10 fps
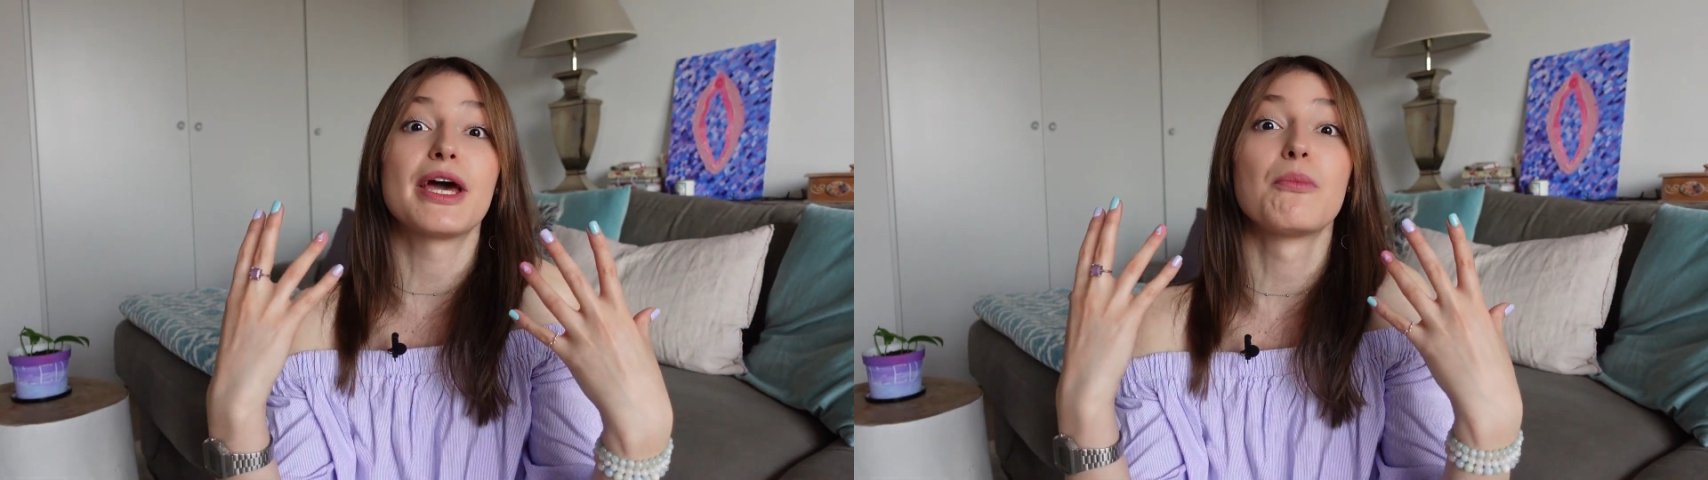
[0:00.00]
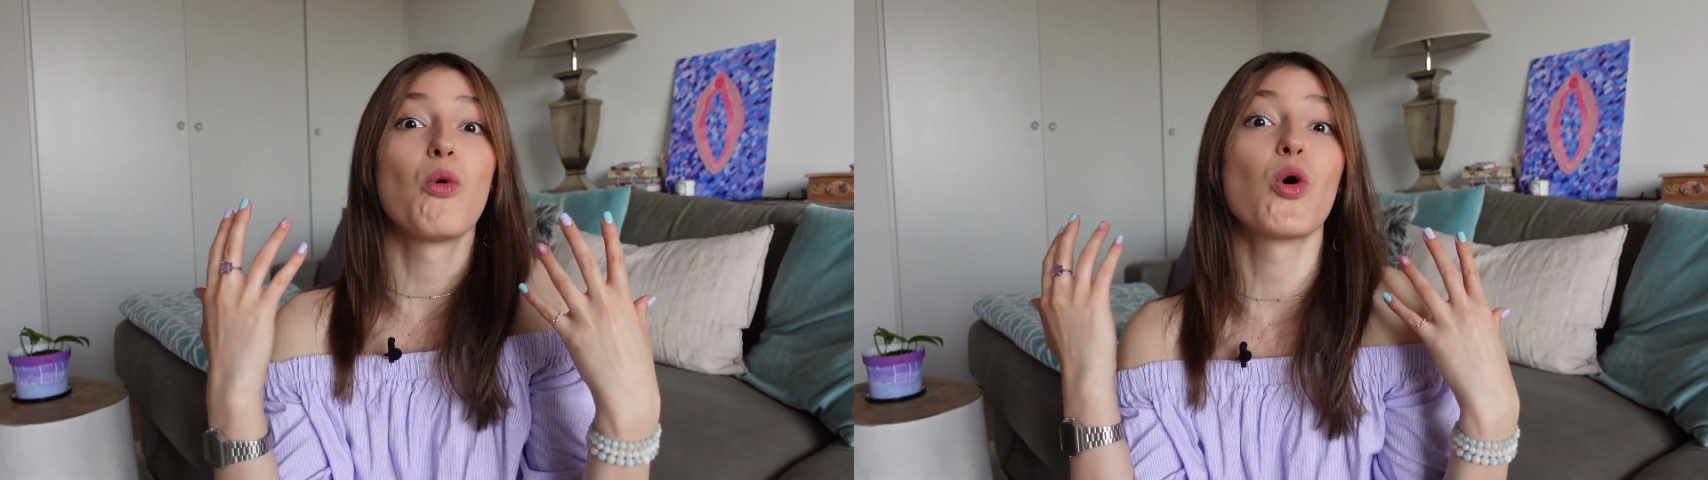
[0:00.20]

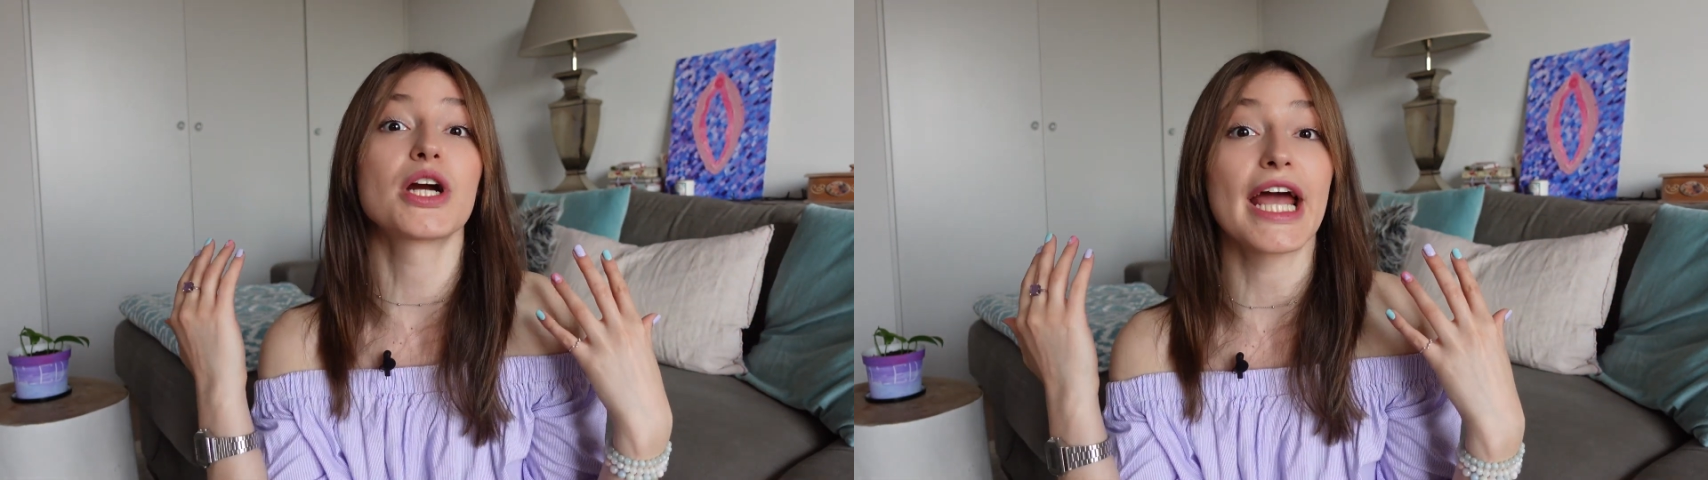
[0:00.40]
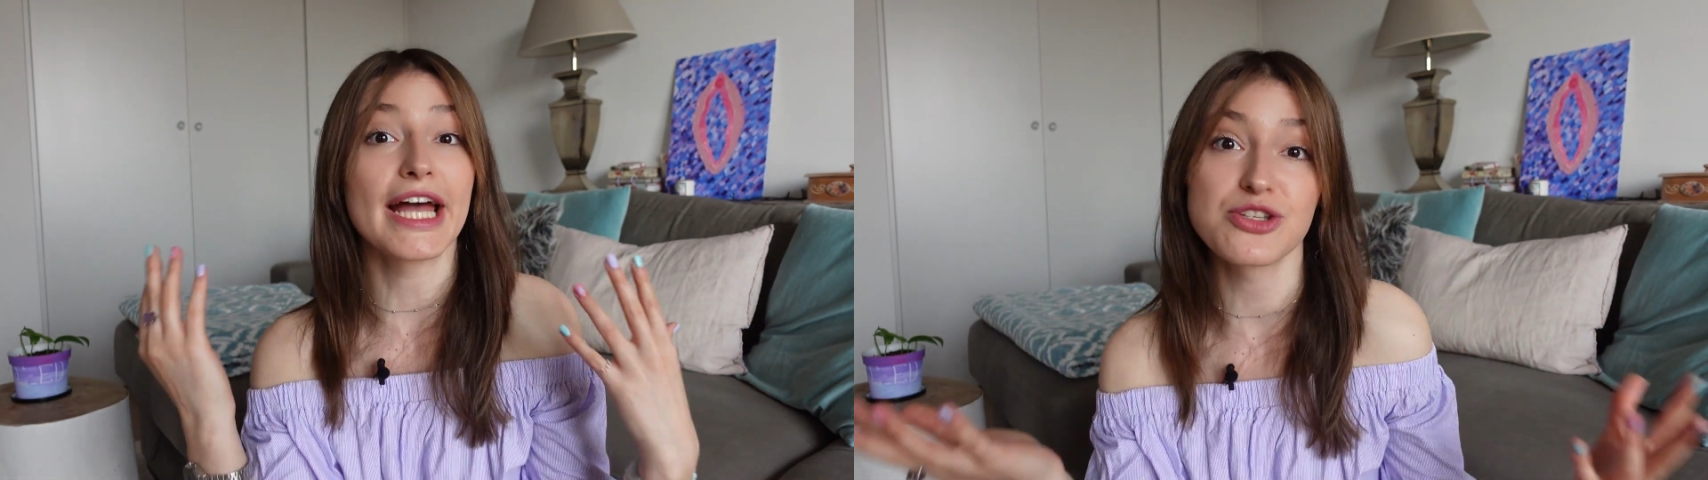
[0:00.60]
a
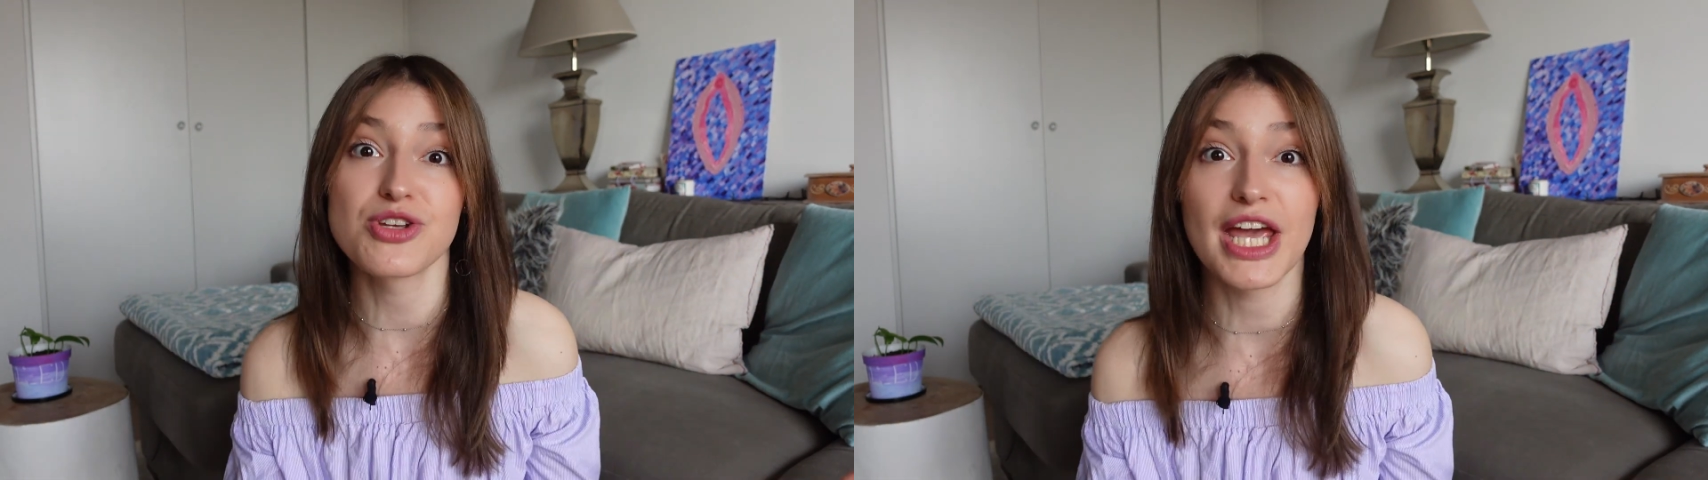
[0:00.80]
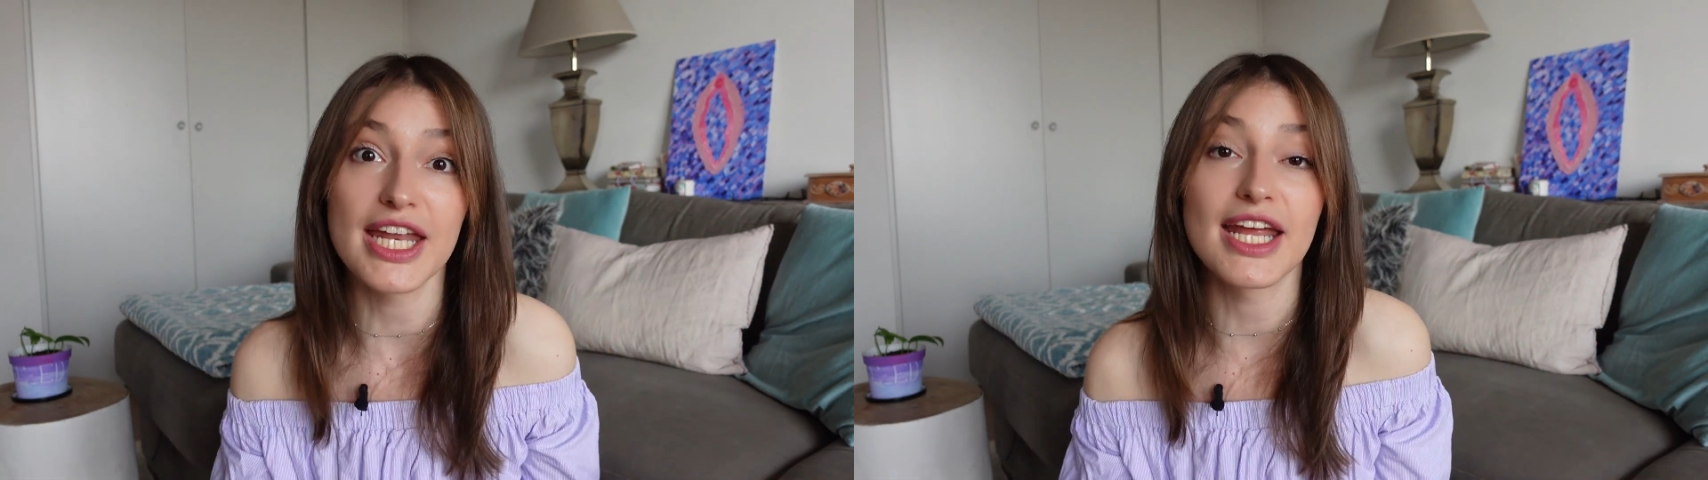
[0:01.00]
more
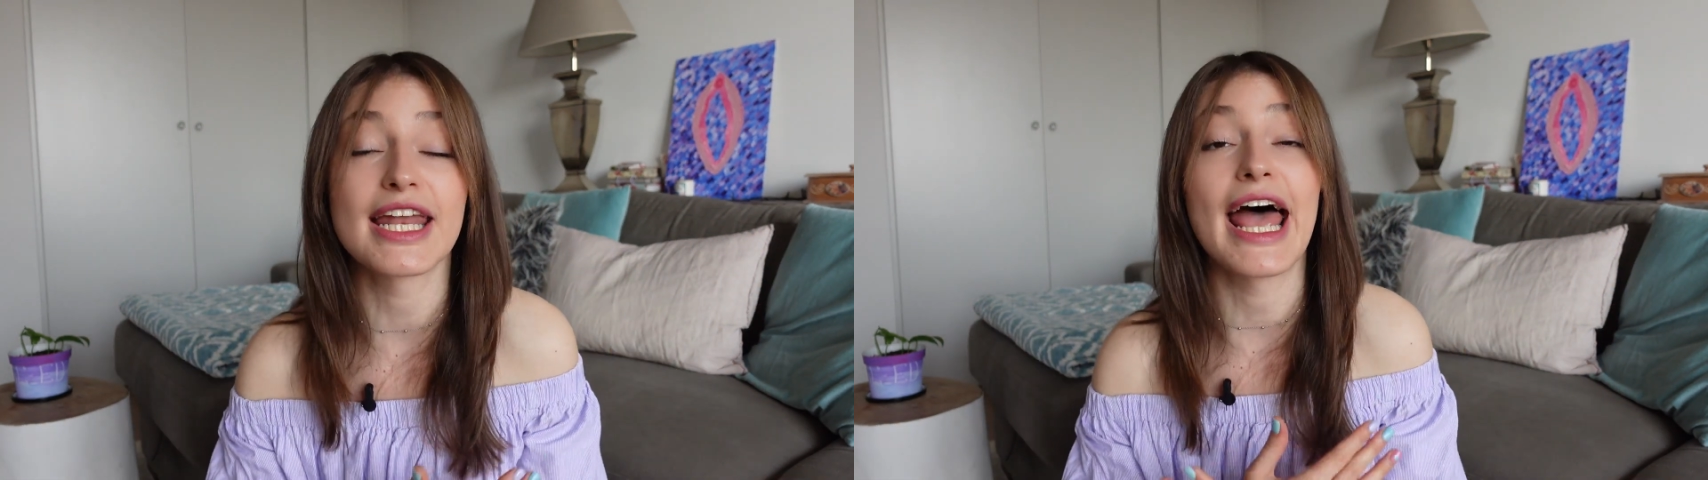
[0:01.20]
educated